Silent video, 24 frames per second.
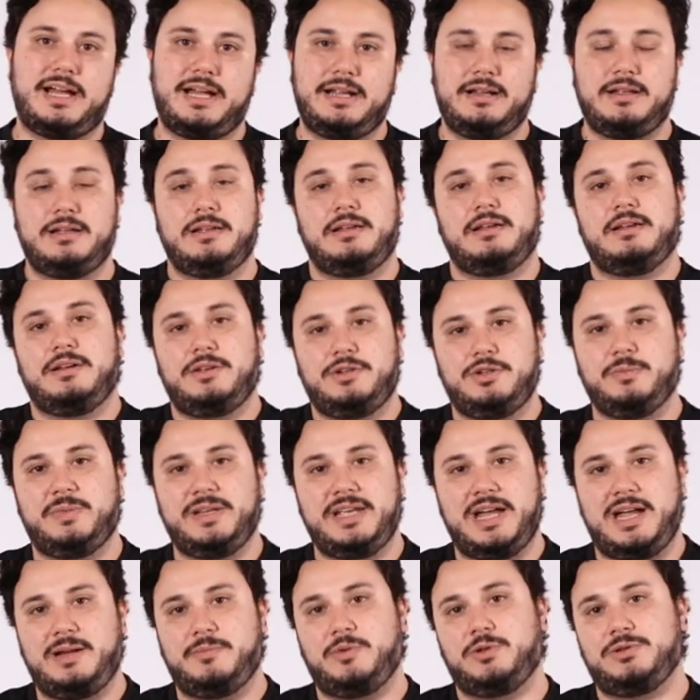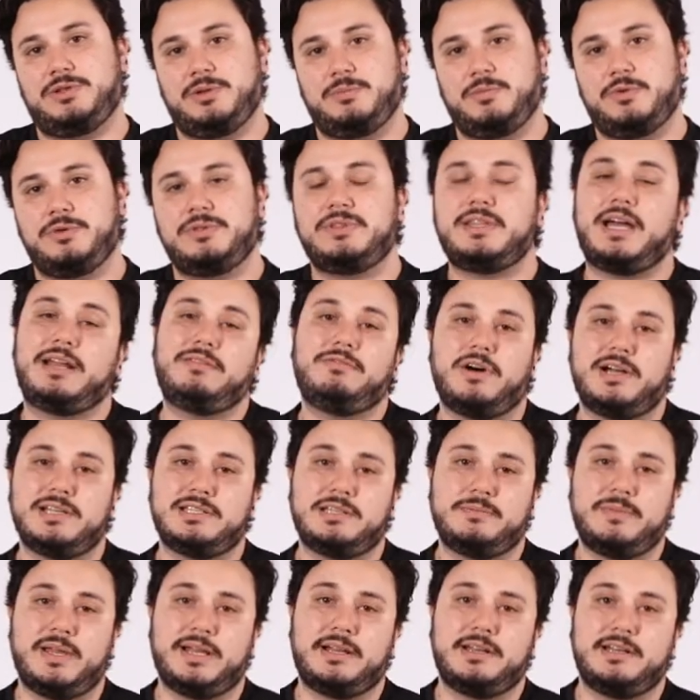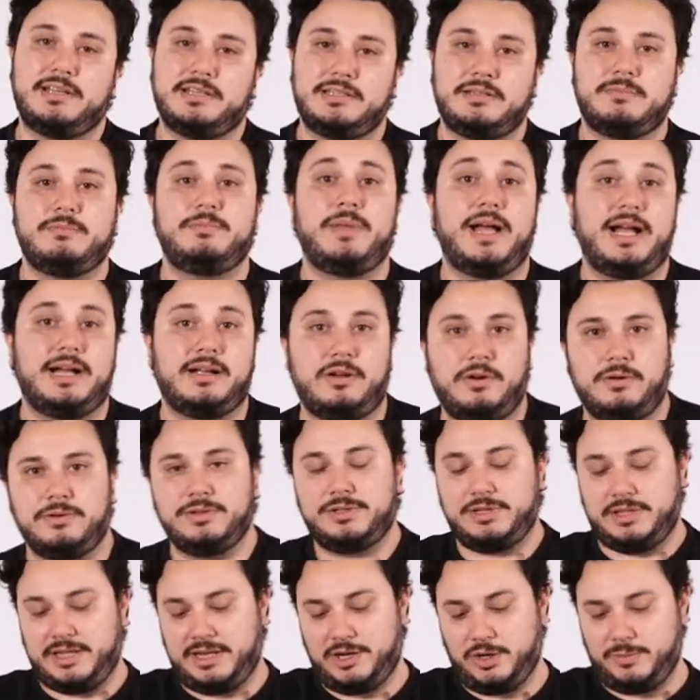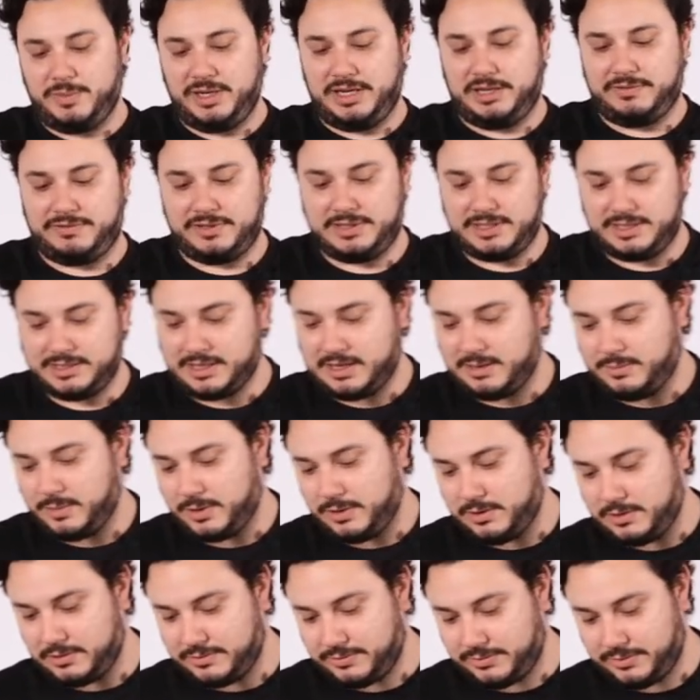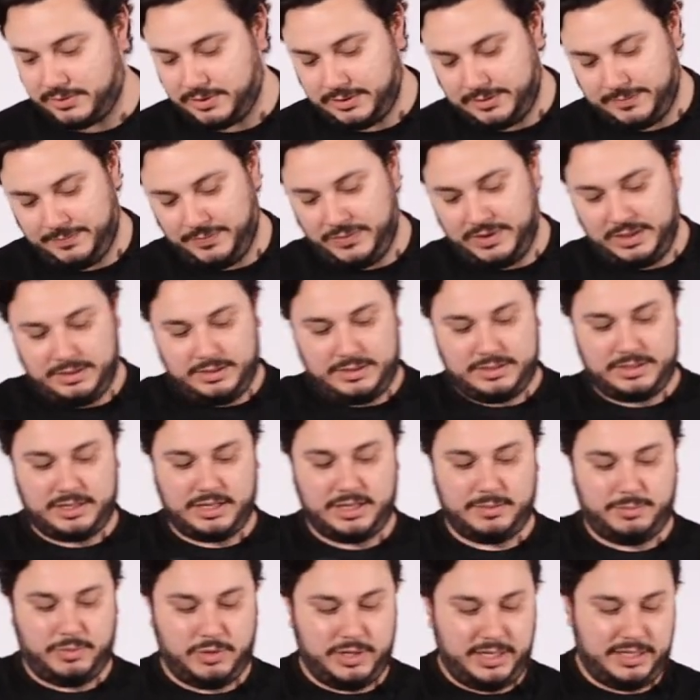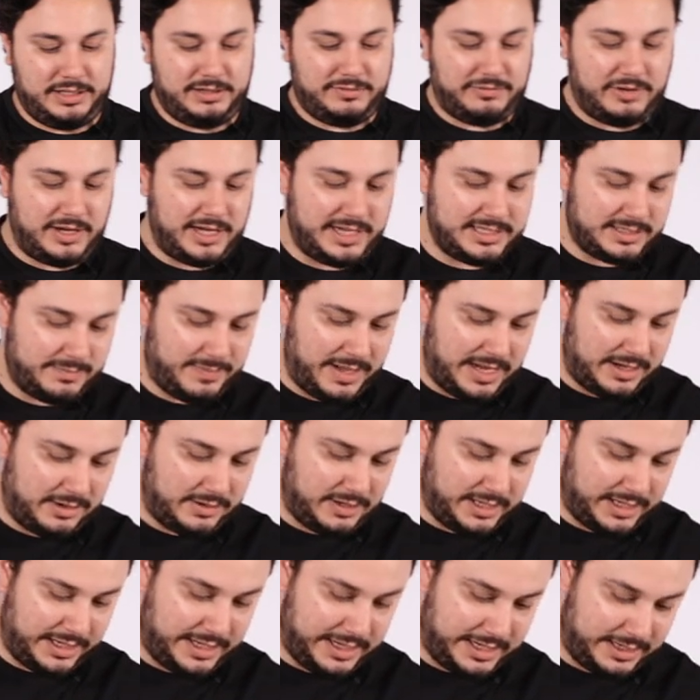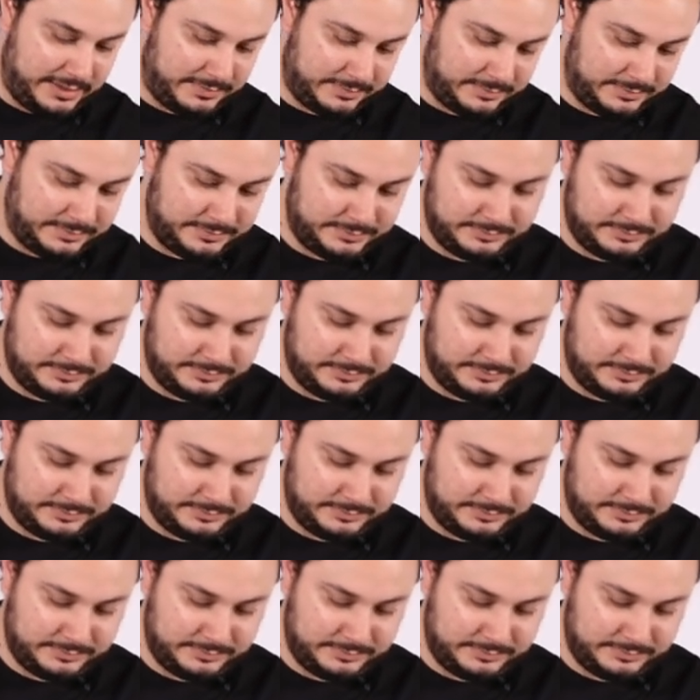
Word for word: that, you'll be able to put that visor mechanism back onto the helmet if it does come off. So putting the visor back on again,